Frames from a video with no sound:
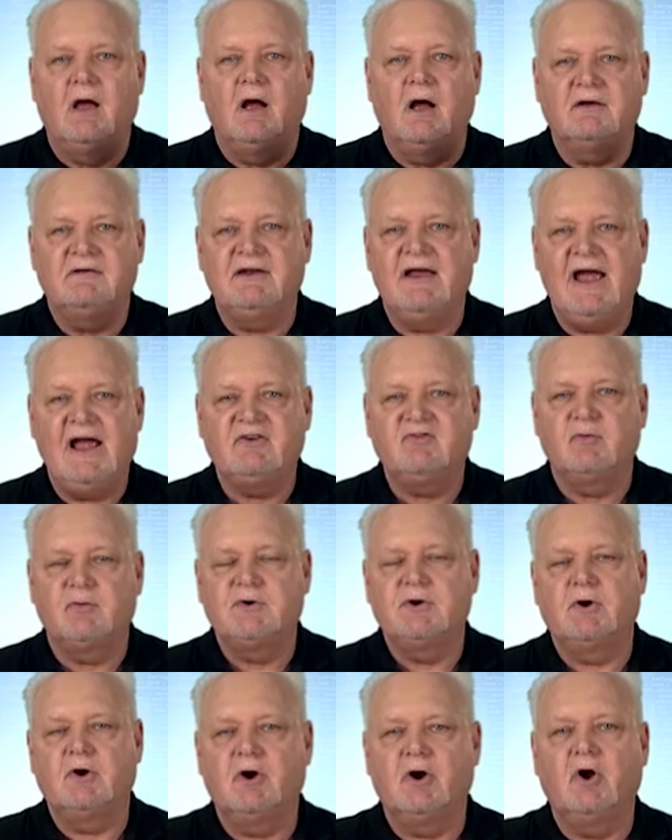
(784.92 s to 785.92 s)
a tax
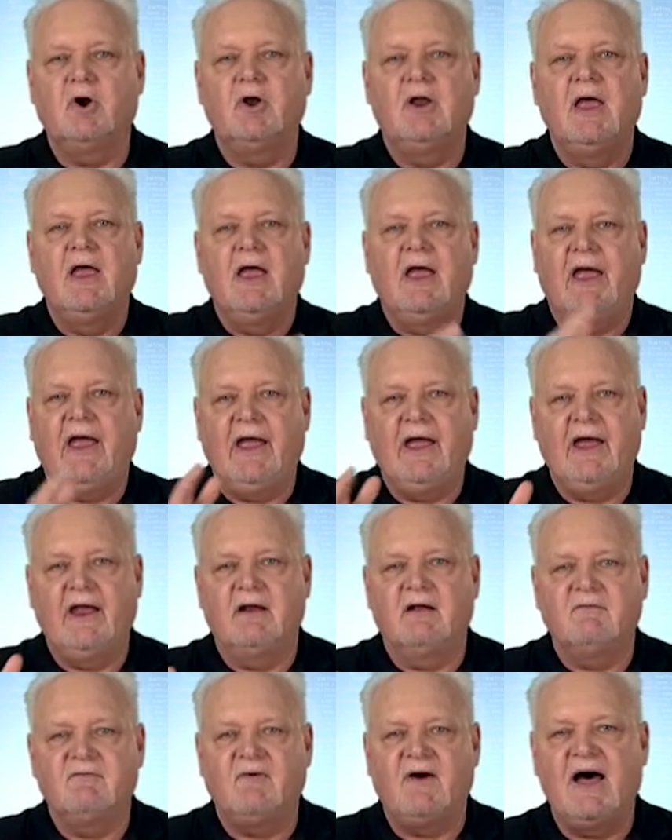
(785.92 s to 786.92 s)
return
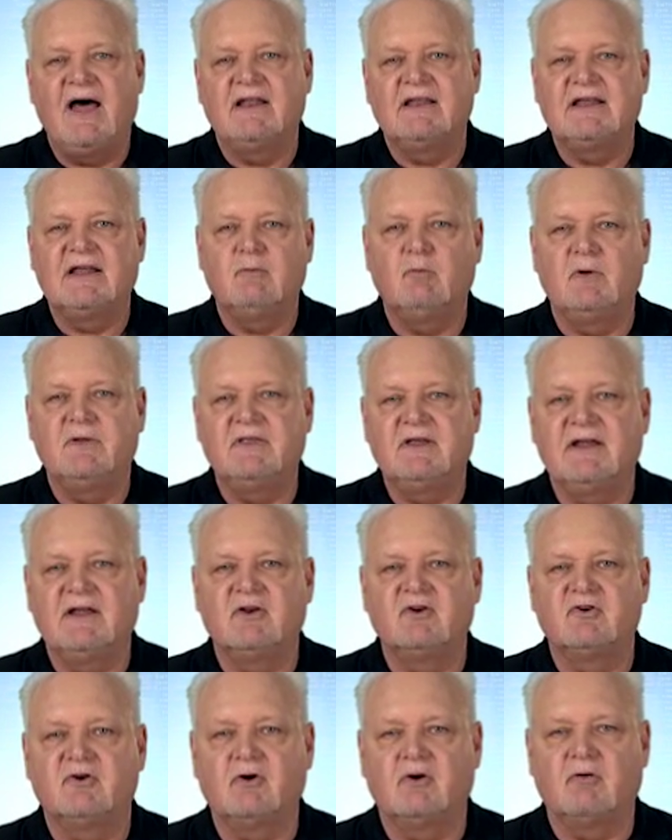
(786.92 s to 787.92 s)
and filing it with the
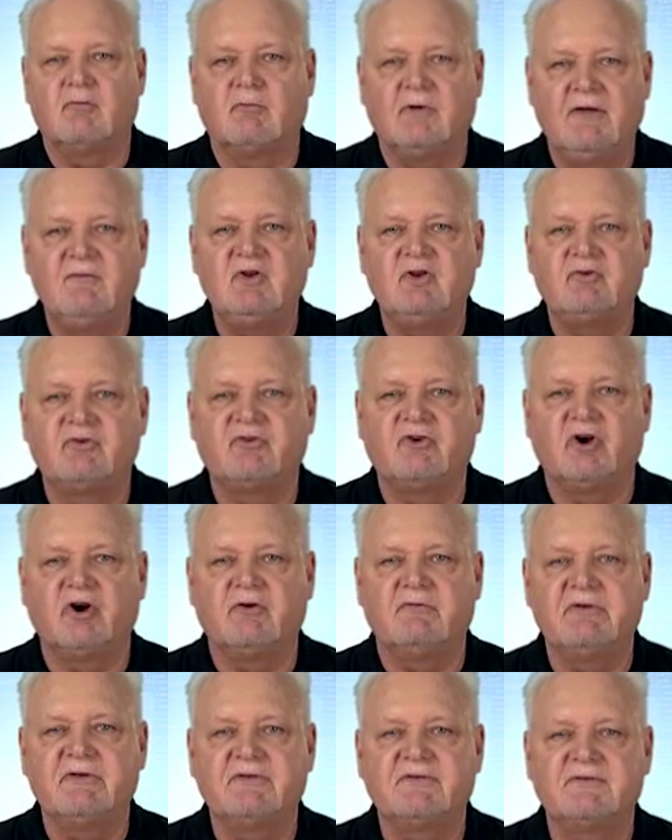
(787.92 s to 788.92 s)
Internal Revenue
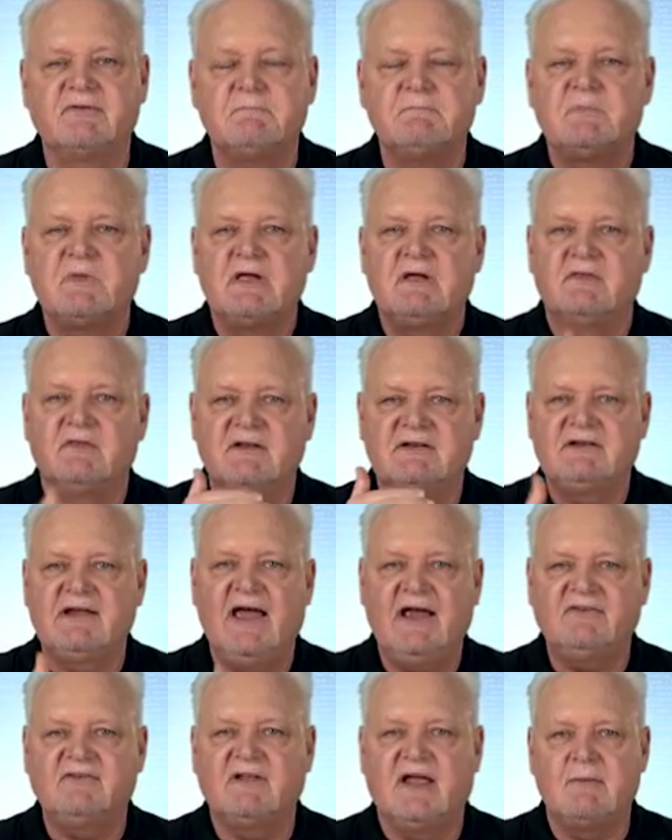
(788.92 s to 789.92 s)
Service, the
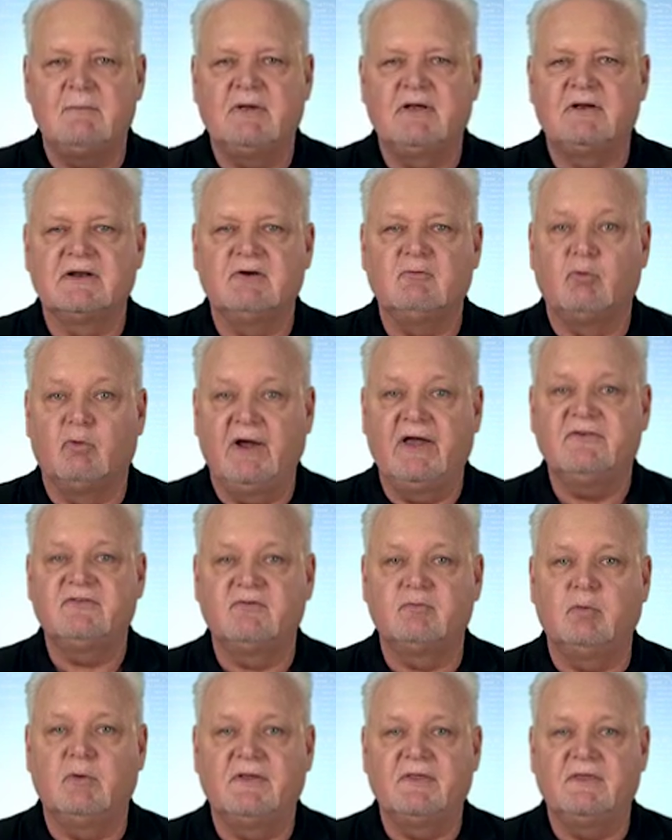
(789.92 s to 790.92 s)
tax liability
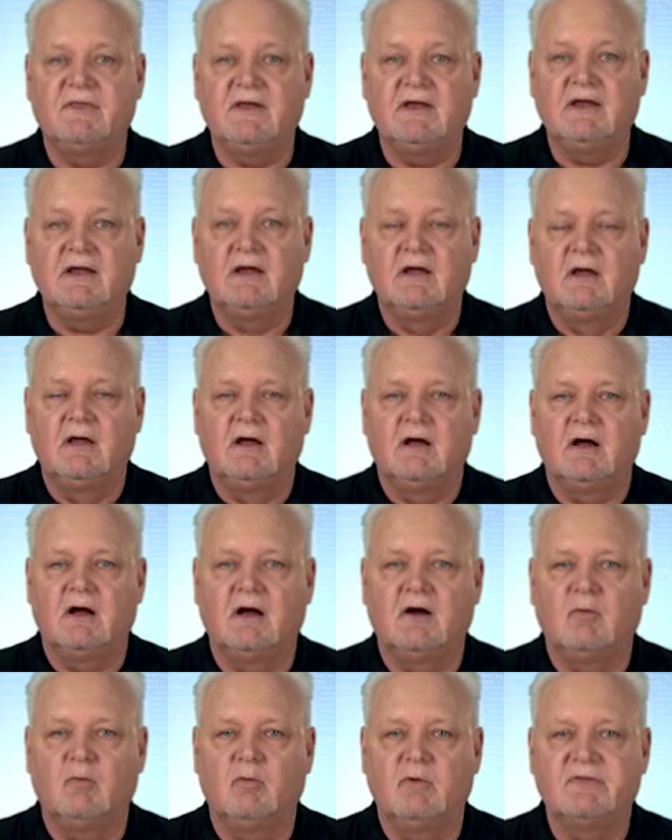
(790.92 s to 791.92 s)
rests with the
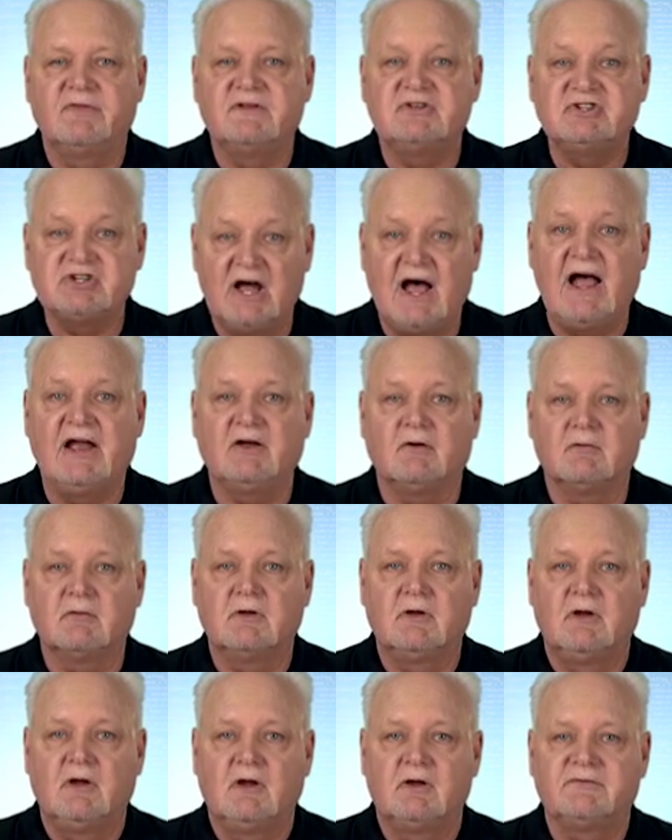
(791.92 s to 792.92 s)
child.
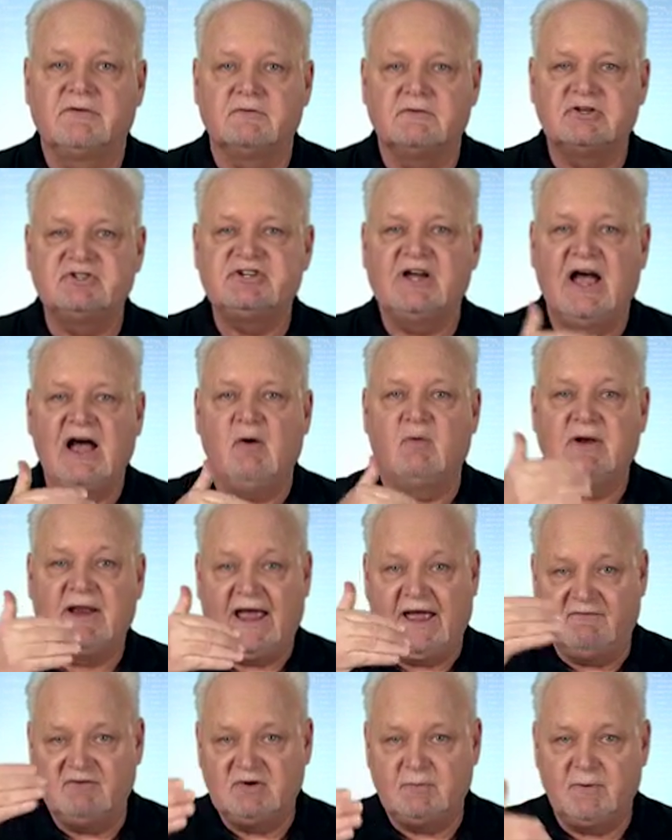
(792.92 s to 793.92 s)
So the child would
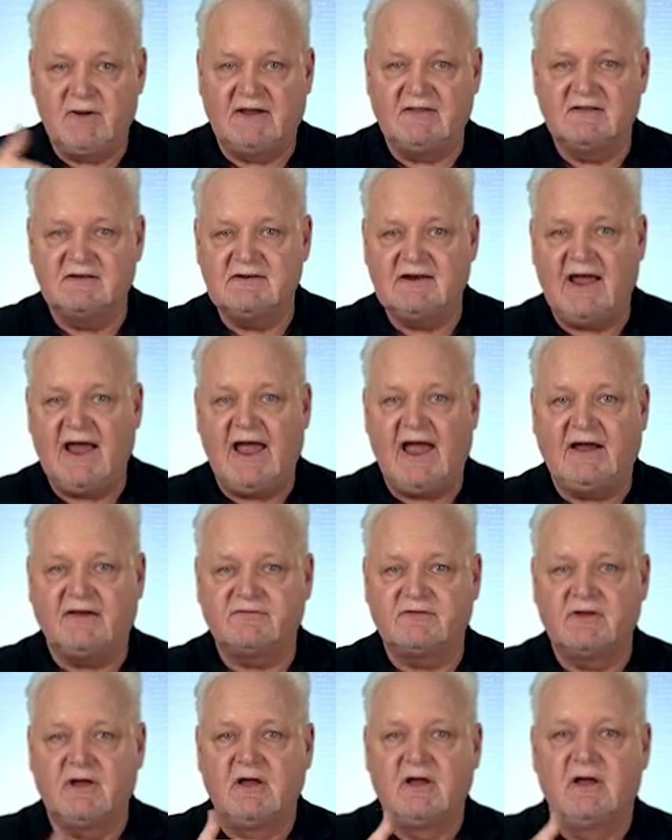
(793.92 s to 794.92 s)
have to pay the
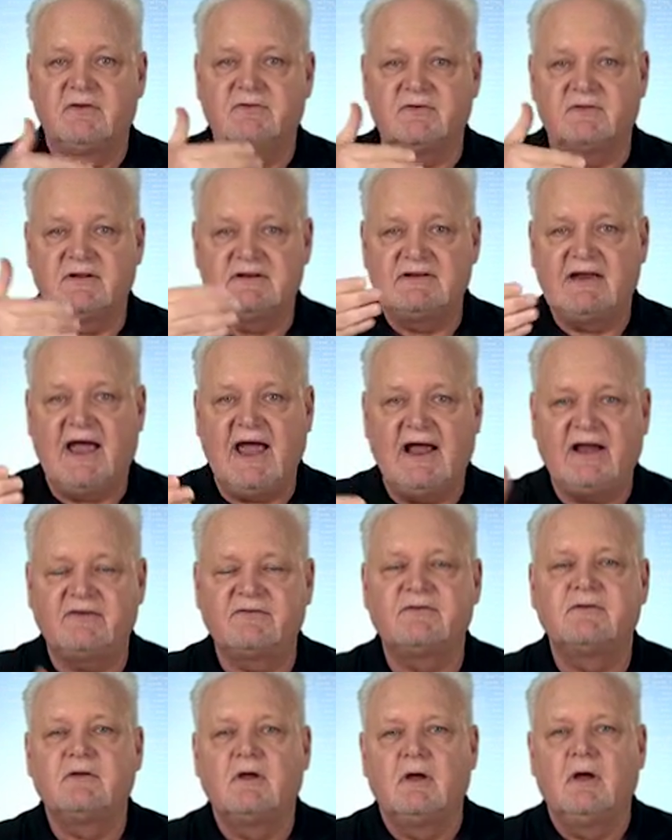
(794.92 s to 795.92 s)
tax. So the
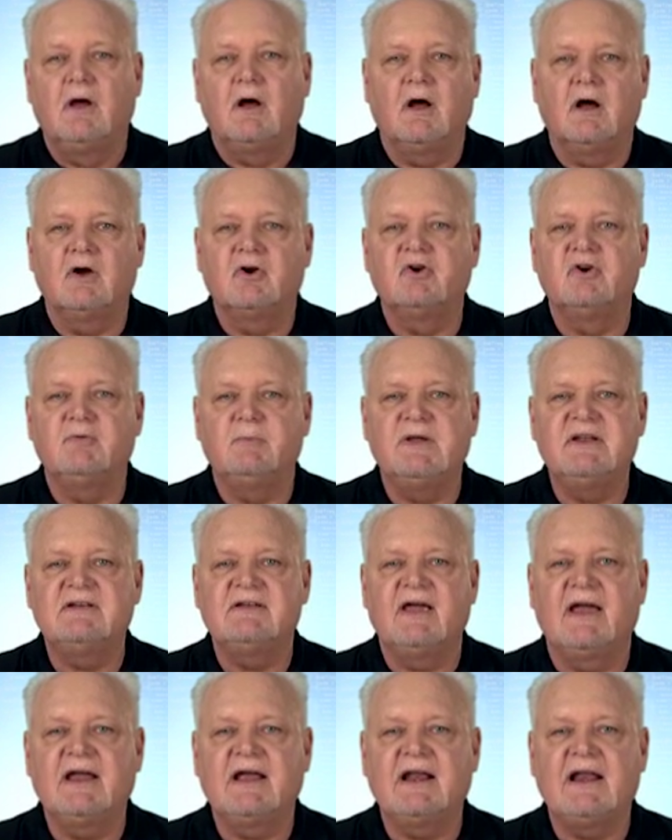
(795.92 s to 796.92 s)
tax could be
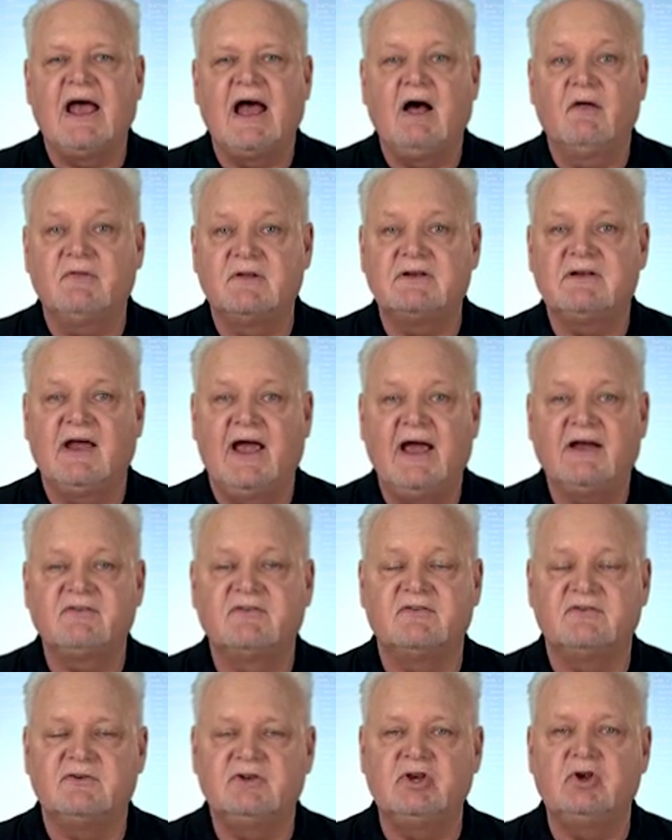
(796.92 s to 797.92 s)
taken out, the
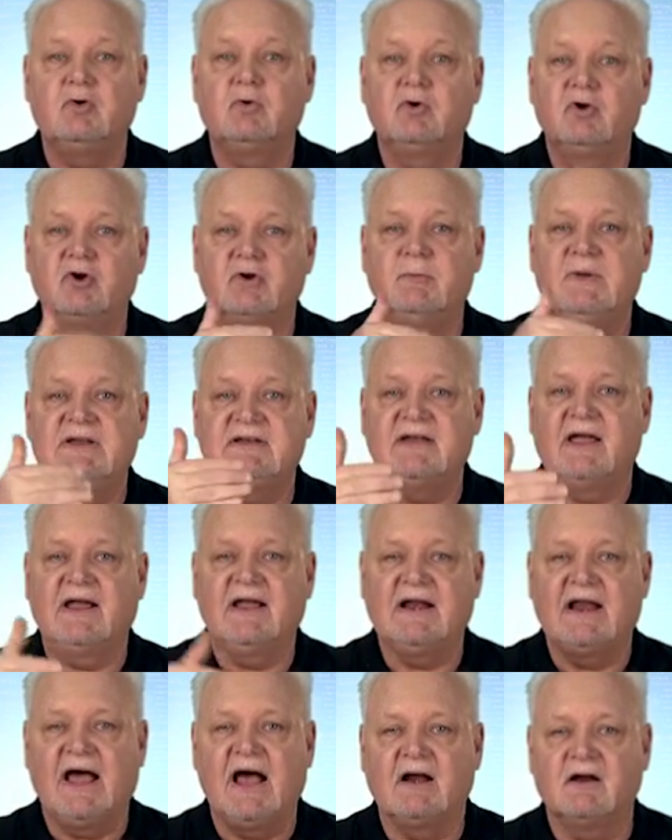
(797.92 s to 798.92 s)
taxes due could be
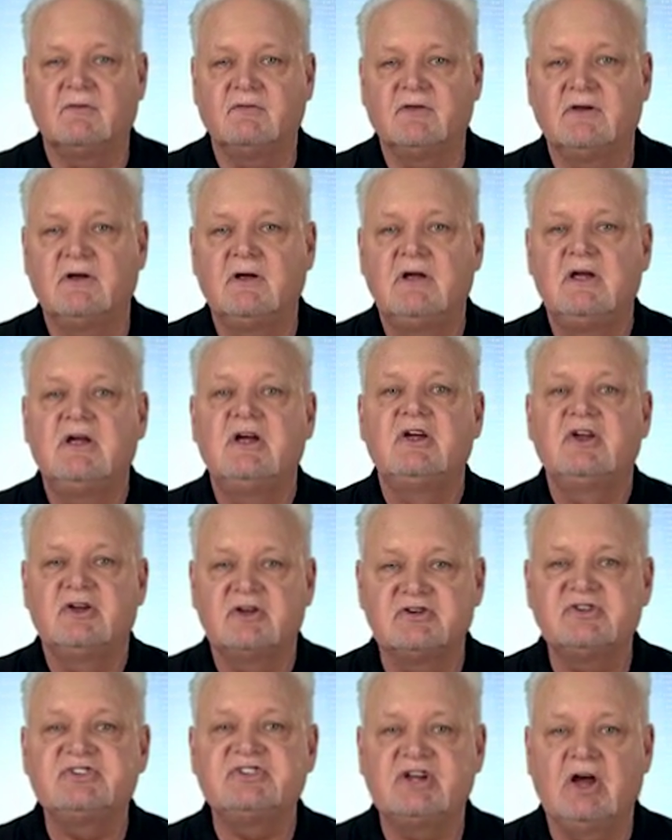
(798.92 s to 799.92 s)
taken out of the
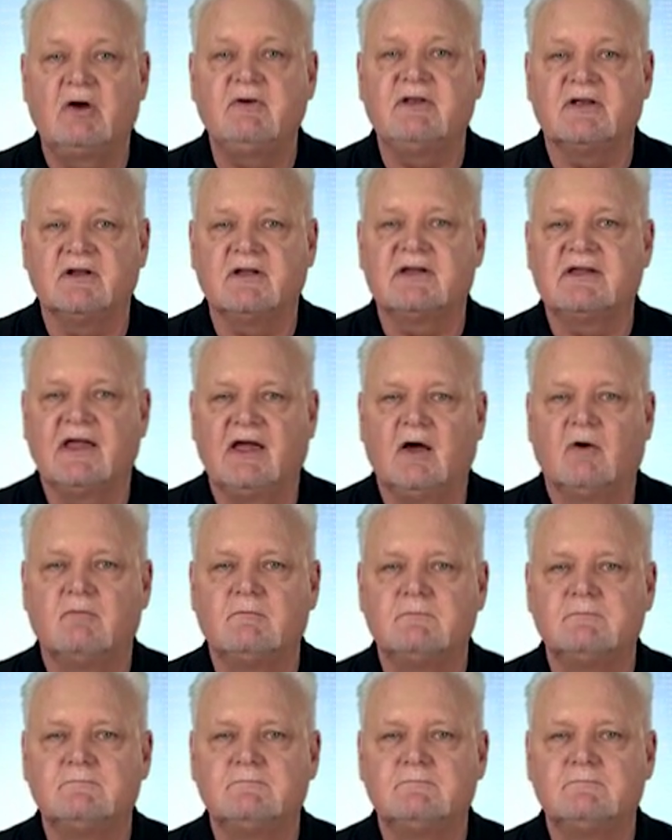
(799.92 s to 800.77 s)
custodial account.